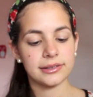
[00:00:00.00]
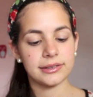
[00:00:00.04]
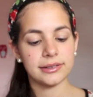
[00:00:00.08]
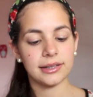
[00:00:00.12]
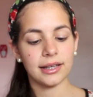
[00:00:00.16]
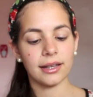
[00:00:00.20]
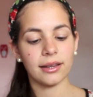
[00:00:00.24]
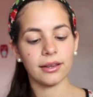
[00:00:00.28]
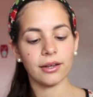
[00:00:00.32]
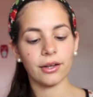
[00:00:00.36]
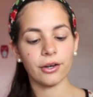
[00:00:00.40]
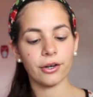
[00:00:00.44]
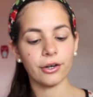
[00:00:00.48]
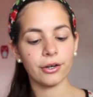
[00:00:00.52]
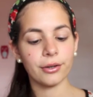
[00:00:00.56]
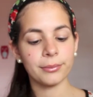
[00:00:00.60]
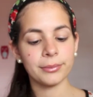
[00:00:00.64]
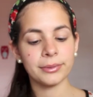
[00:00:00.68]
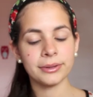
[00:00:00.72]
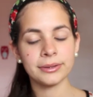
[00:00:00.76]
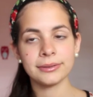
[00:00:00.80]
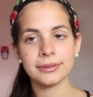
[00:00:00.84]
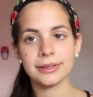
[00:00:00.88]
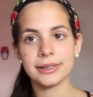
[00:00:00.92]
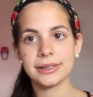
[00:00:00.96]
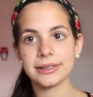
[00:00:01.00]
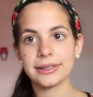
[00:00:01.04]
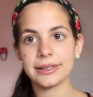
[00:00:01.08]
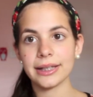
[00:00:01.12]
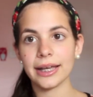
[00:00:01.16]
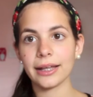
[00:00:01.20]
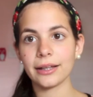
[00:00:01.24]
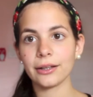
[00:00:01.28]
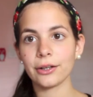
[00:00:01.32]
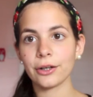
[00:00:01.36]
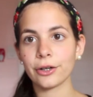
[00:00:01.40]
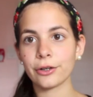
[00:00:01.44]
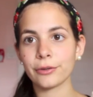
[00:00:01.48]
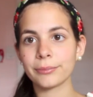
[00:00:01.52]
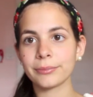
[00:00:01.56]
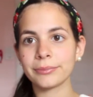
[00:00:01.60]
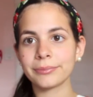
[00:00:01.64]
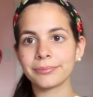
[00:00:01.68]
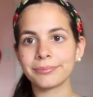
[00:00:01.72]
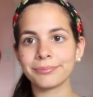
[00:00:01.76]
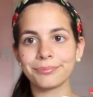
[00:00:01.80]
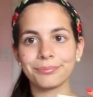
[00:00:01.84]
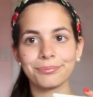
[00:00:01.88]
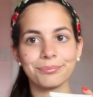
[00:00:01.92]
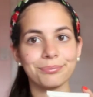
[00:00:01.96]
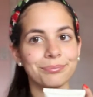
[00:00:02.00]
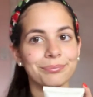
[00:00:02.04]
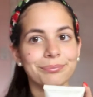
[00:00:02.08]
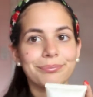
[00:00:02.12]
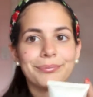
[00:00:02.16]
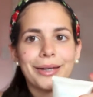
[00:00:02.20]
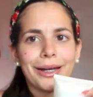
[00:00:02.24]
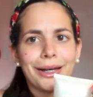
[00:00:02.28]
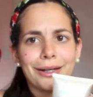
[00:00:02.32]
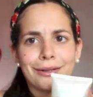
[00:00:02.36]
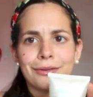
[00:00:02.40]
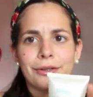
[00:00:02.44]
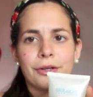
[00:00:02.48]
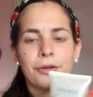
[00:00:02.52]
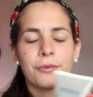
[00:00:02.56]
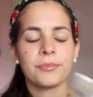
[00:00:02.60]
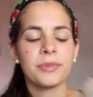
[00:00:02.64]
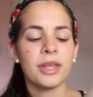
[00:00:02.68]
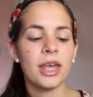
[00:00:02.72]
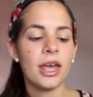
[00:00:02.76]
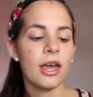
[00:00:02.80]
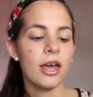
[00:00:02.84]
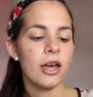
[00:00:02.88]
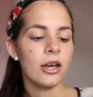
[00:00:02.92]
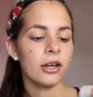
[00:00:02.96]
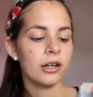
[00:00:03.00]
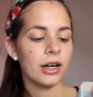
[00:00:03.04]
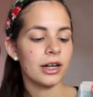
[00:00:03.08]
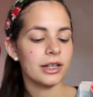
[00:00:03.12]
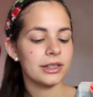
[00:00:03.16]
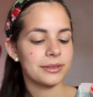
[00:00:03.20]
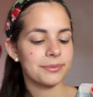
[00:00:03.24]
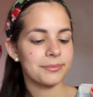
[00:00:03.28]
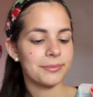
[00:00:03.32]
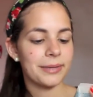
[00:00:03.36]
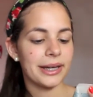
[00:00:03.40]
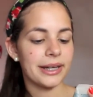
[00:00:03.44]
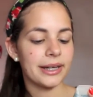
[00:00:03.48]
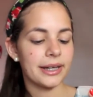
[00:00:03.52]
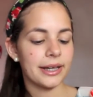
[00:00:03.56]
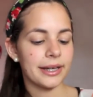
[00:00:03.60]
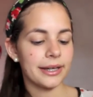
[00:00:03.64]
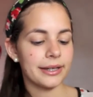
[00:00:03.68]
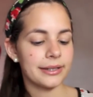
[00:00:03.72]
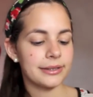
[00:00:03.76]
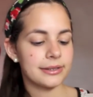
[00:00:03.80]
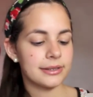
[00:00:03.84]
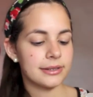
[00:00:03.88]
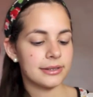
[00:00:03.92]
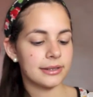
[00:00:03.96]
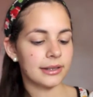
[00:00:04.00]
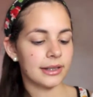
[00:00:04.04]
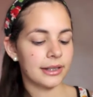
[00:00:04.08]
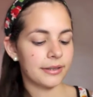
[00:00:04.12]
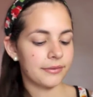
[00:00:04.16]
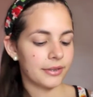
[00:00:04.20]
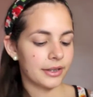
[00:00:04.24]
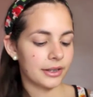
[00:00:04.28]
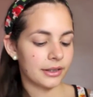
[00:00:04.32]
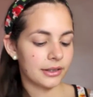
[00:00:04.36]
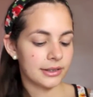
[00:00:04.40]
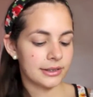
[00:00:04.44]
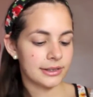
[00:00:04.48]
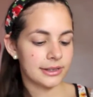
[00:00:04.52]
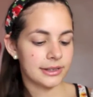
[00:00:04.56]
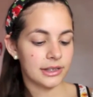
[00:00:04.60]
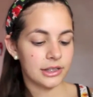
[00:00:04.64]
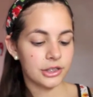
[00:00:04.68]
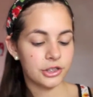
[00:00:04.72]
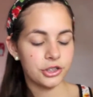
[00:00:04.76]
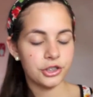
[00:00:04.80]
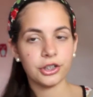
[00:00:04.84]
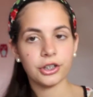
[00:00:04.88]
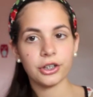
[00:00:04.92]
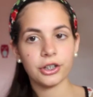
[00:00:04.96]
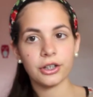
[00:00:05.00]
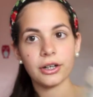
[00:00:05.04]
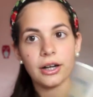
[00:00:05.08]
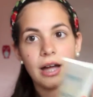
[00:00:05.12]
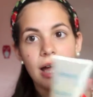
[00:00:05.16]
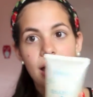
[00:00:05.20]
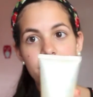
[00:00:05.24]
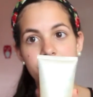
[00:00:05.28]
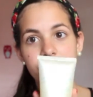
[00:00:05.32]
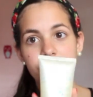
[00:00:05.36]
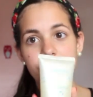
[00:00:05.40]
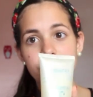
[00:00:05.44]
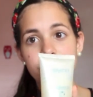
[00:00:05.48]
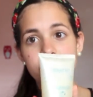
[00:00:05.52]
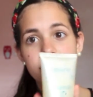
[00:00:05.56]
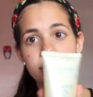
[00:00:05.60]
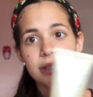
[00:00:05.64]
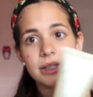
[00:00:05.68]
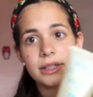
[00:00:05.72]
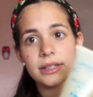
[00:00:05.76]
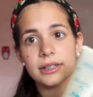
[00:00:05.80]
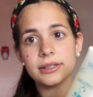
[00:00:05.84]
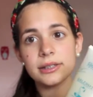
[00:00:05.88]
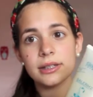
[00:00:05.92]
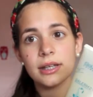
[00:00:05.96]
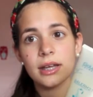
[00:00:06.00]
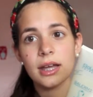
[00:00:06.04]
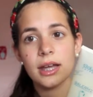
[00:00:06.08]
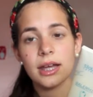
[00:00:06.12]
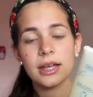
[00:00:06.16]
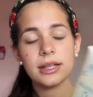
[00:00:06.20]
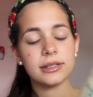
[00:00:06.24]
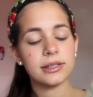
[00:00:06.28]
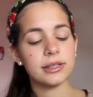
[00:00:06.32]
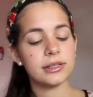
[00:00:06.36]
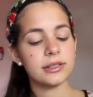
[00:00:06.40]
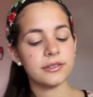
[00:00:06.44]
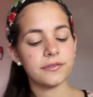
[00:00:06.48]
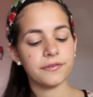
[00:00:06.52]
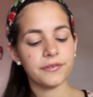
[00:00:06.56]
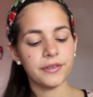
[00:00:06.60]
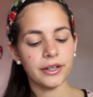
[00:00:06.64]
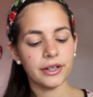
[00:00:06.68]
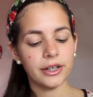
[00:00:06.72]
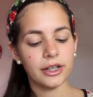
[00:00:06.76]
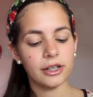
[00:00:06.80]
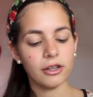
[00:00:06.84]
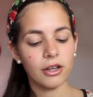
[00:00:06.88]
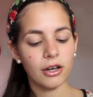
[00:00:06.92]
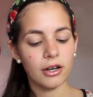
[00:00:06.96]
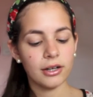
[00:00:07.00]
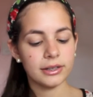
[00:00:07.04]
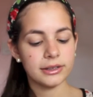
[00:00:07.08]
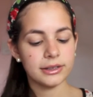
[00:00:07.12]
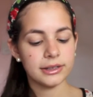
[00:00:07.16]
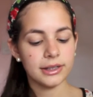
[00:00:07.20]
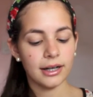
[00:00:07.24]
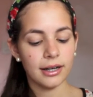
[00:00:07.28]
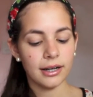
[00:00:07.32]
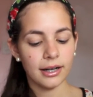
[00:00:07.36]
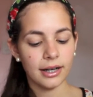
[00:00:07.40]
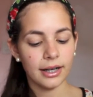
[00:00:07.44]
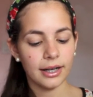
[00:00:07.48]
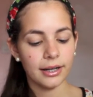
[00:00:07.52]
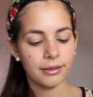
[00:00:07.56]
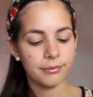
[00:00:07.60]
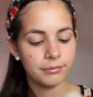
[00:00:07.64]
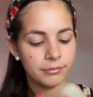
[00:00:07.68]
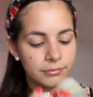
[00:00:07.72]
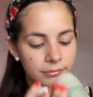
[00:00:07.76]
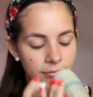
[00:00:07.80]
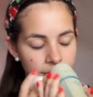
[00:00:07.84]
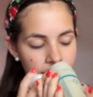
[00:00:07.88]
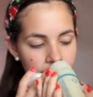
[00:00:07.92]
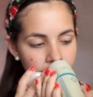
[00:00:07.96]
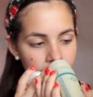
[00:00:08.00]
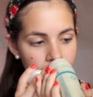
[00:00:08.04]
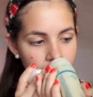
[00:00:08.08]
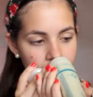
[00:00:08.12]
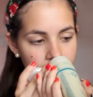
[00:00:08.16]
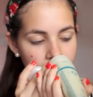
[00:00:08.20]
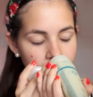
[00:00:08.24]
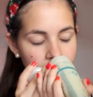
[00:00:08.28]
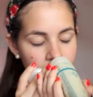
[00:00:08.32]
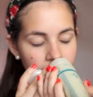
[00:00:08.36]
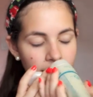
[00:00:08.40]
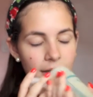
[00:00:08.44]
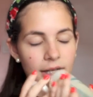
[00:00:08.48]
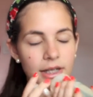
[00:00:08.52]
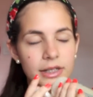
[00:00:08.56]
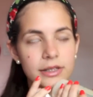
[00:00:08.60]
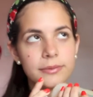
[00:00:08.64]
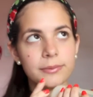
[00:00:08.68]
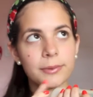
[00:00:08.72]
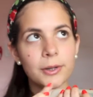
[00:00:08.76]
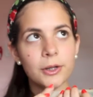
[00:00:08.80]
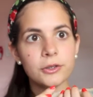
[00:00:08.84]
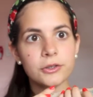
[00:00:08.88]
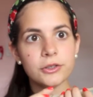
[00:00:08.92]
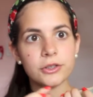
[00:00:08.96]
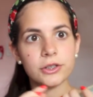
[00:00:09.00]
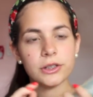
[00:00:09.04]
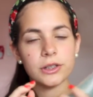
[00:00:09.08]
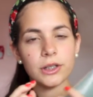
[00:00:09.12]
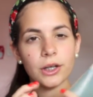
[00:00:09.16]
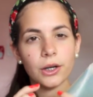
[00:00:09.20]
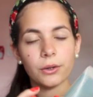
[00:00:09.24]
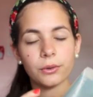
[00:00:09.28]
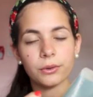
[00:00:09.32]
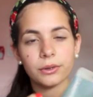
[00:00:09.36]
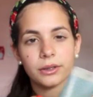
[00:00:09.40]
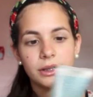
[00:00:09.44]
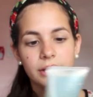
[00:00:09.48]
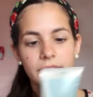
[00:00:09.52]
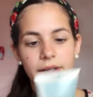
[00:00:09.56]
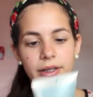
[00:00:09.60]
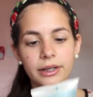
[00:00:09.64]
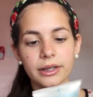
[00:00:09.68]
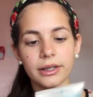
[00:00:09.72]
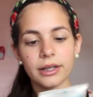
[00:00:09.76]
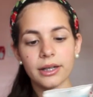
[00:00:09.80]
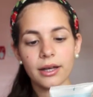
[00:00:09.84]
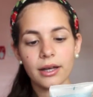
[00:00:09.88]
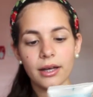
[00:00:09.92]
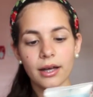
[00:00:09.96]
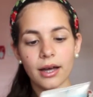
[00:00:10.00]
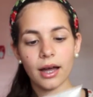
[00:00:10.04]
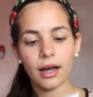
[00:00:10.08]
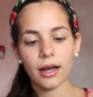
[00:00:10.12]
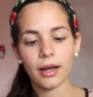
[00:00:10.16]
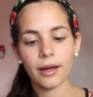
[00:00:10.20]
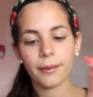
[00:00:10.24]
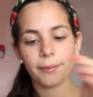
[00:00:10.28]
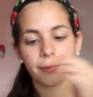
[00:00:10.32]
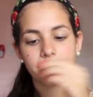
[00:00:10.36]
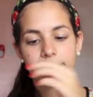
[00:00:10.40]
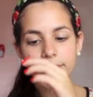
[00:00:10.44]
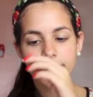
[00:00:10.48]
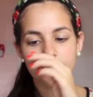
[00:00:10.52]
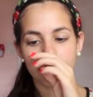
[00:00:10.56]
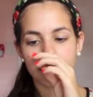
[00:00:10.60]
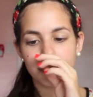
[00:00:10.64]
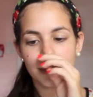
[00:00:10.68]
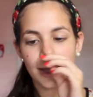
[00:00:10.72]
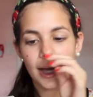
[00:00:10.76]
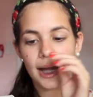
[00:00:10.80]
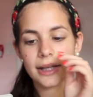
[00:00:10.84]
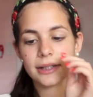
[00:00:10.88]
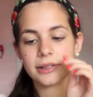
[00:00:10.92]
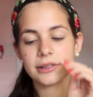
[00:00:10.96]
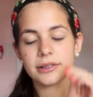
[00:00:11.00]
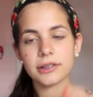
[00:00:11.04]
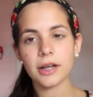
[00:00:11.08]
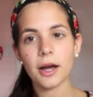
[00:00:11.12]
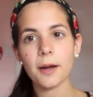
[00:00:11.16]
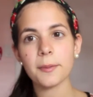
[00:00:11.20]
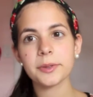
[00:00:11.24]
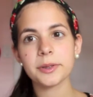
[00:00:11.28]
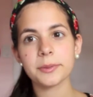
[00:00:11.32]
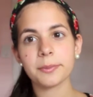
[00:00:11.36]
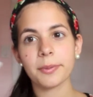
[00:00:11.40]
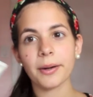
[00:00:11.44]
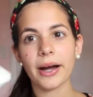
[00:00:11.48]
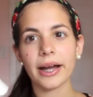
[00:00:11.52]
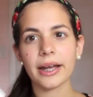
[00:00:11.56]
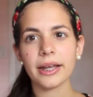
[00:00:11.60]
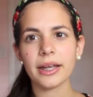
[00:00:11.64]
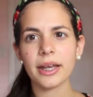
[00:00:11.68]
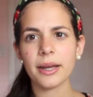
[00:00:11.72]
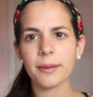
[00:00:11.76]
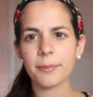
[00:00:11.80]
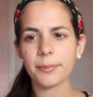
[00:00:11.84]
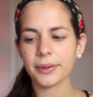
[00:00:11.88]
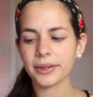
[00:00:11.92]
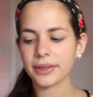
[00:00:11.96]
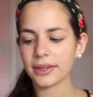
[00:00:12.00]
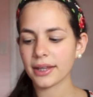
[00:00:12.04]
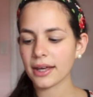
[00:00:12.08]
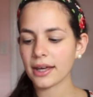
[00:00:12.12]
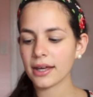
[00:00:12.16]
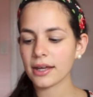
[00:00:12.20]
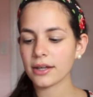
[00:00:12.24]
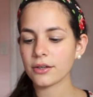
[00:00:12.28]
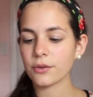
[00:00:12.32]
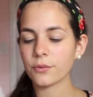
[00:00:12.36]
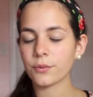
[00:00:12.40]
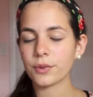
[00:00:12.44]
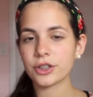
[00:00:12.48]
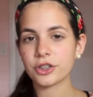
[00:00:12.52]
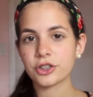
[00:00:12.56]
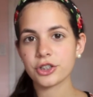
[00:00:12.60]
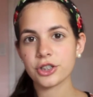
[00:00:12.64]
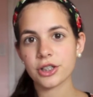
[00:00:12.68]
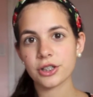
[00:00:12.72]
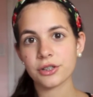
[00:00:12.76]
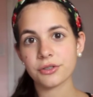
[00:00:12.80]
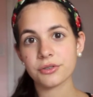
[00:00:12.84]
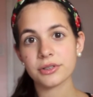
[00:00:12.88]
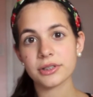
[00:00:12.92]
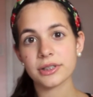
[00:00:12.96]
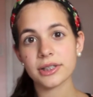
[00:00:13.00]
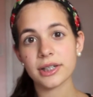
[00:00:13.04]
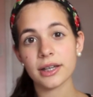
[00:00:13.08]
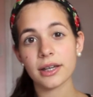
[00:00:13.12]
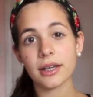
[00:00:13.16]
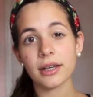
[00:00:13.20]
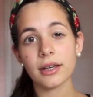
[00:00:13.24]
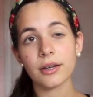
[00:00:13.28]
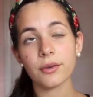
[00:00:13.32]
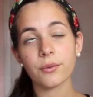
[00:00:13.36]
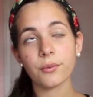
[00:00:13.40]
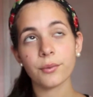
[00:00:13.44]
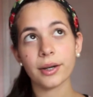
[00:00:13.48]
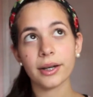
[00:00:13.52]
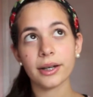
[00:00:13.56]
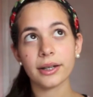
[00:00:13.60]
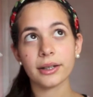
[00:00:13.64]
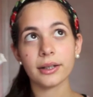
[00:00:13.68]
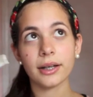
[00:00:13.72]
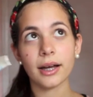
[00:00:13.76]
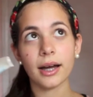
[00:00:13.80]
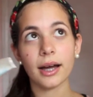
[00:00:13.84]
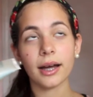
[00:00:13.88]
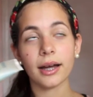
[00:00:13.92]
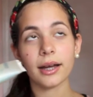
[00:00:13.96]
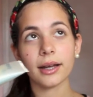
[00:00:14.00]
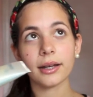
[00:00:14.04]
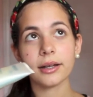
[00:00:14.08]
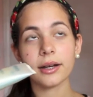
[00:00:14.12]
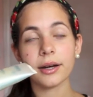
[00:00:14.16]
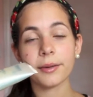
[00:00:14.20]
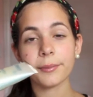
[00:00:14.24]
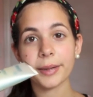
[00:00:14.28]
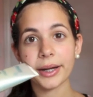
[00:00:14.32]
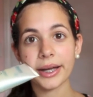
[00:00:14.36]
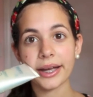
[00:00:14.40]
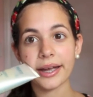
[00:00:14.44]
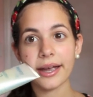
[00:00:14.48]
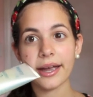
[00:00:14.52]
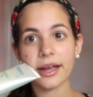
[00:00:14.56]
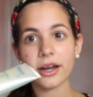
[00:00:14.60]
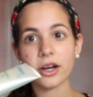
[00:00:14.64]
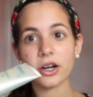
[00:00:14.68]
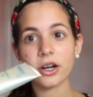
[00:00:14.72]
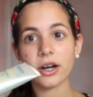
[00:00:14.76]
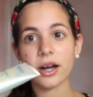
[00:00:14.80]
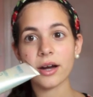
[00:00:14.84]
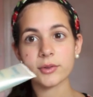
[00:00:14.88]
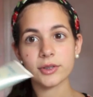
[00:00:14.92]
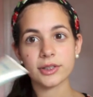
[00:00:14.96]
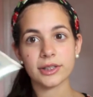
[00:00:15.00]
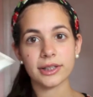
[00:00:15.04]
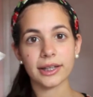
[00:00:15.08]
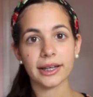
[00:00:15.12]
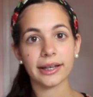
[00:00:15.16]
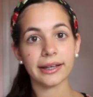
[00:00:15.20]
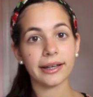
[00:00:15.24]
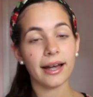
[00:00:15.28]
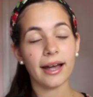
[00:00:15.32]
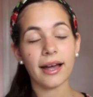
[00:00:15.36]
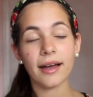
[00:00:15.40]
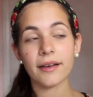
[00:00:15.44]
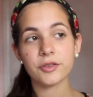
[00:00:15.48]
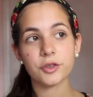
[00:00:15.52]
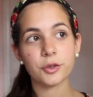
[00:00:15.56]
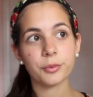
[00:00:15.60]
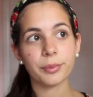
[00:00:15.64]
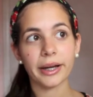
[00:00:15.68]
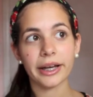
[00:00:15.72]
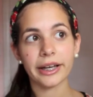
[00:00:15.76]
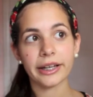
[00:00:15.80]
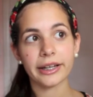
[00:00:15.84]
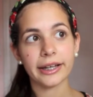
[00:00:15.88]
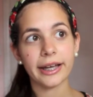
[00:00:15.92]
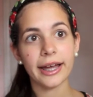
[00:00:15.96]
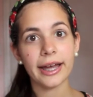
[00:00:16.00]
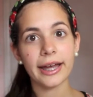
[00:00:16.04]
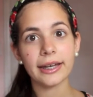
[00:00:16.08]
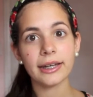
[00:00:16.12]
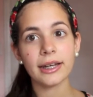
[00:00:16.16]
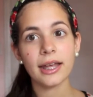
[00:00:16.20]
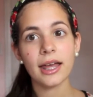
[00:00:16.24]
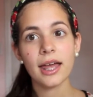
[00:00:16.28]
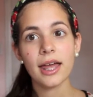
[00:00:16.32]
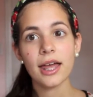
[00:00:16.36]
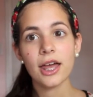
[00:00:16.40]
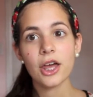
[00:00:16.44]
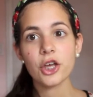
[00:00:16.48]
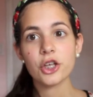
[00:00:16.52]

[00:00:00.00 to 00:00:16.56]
Salerm, Salerm, I don't know, Cosmetics Leave-In Conditioner. I've used this since a very long time and it smells so good. Um, I stopped buying it, but then when she used it, when I cut my hair, I was like, I have to buy it again.